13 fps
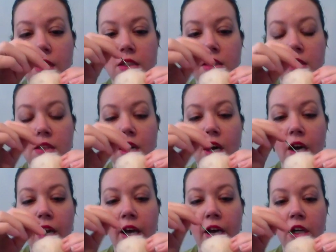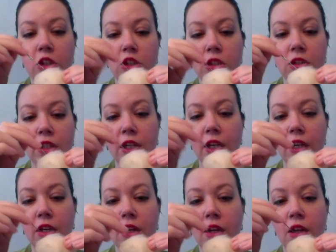is not
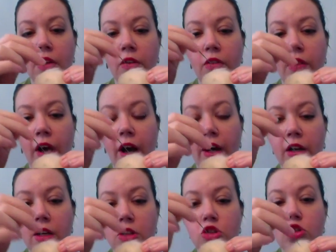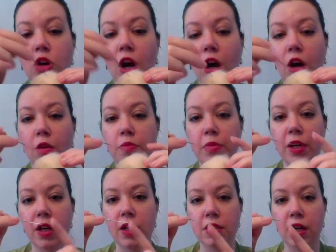actually that strong
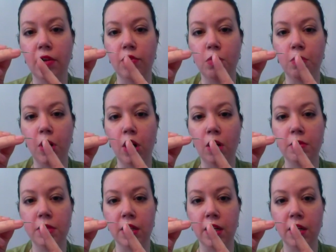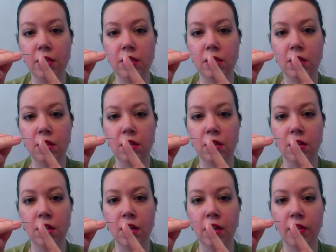because of the barbs in it.
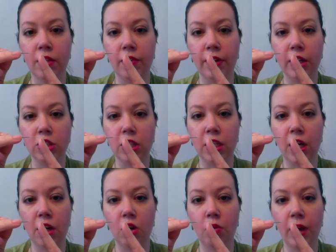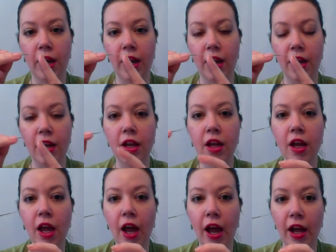They've actually cut away,
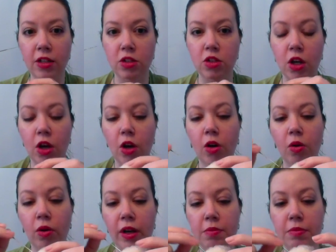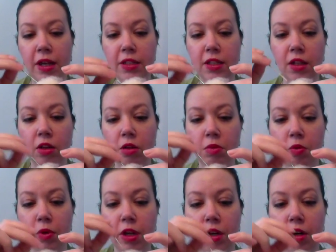and so it makes it a little
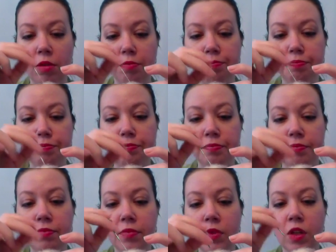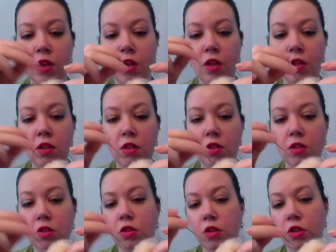bit weaker.
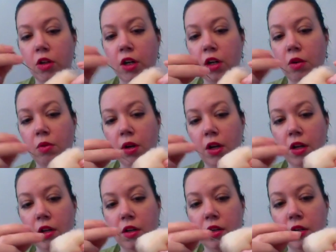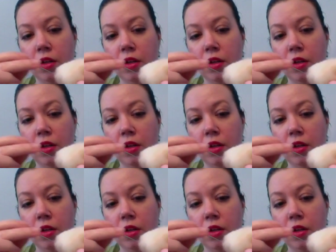So you're going to want to,